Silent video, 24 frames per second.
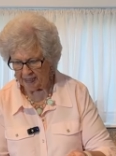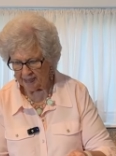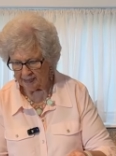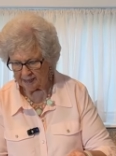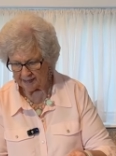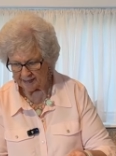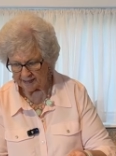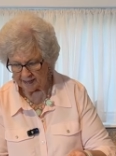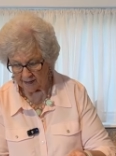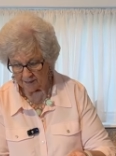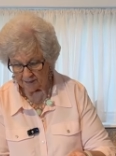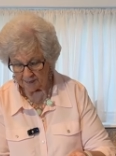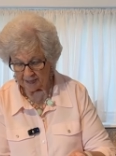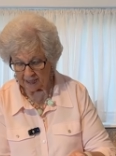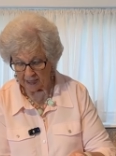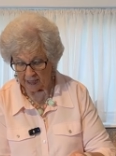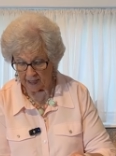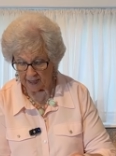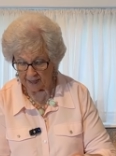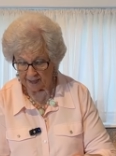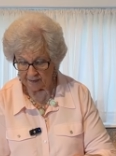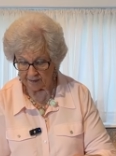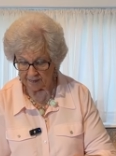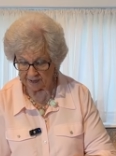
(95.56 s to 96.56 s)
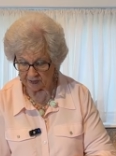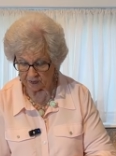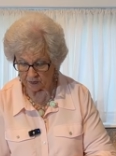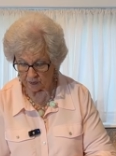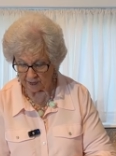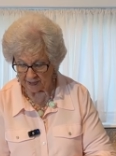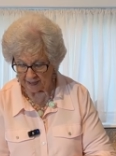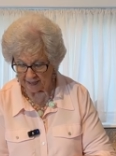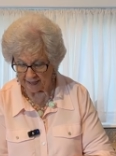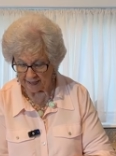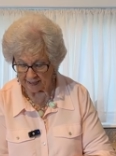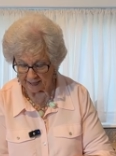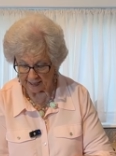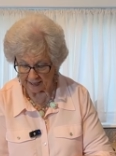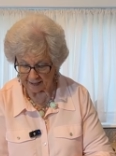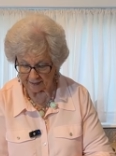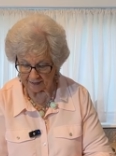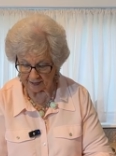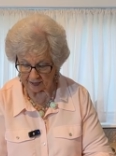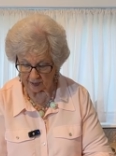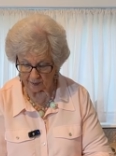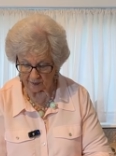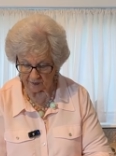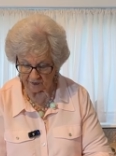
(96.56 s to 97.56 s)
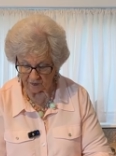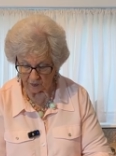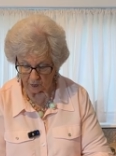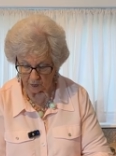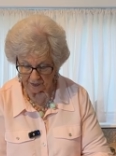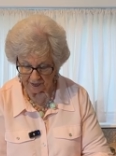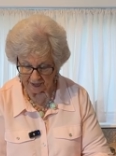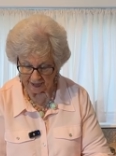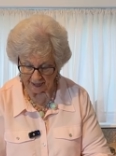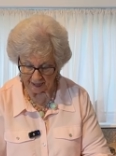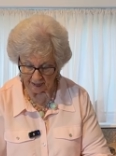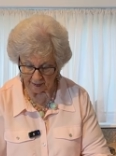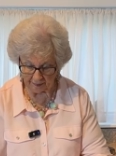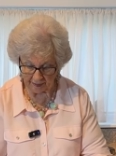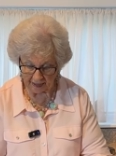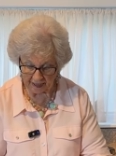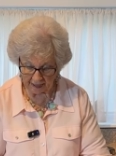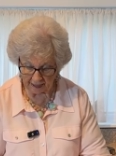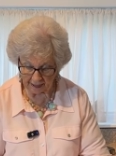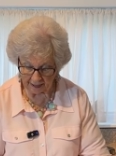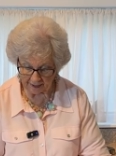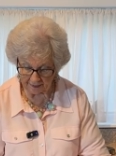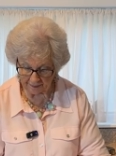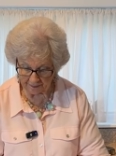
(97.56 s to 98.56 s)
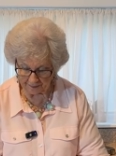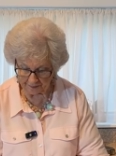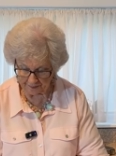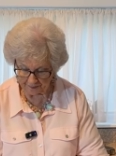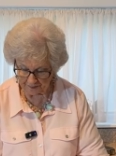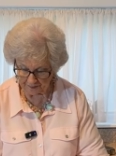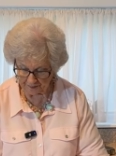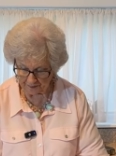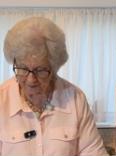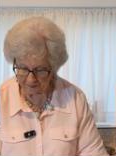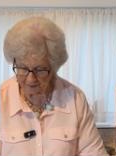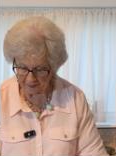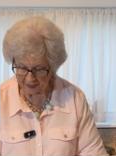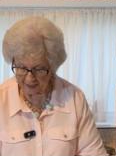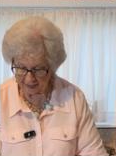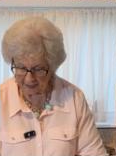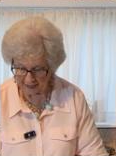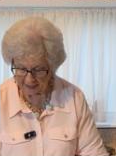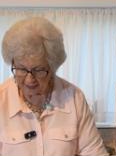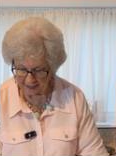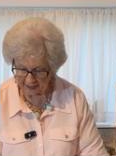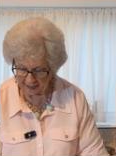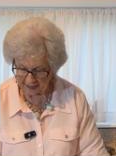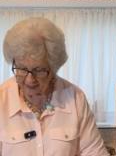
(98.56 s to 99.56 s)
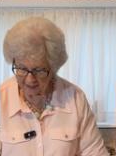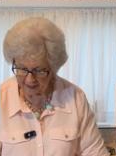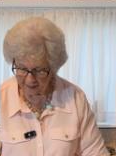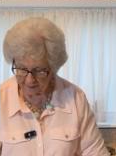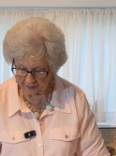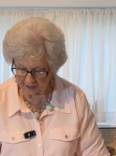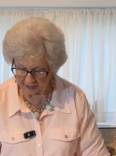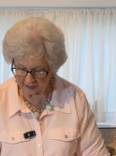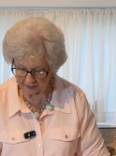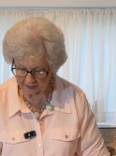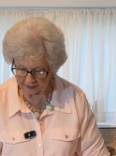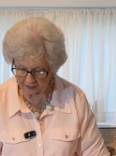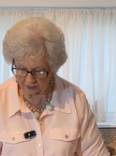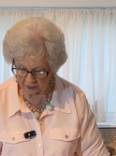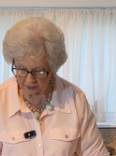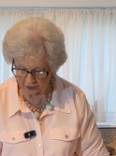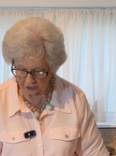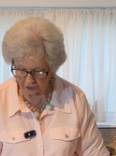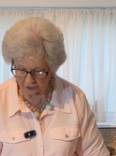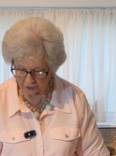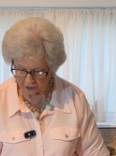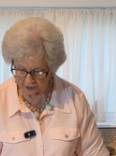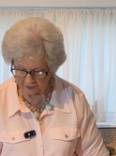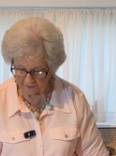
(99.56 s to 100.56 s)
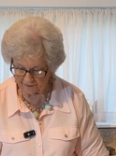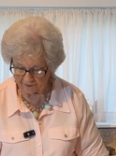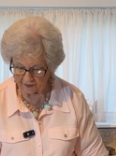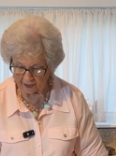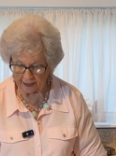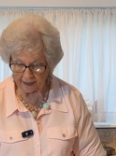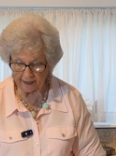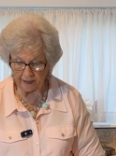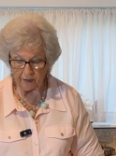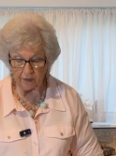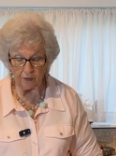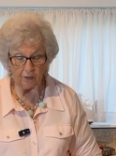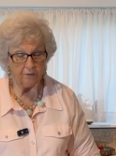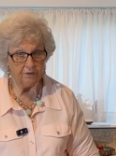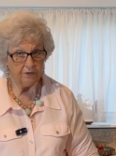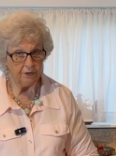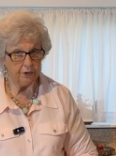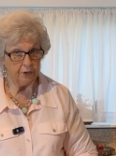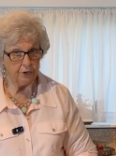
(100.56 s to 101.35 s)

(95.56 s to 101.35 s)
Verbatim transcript: Sometimes we get out there before they come in because they're usually fighting over the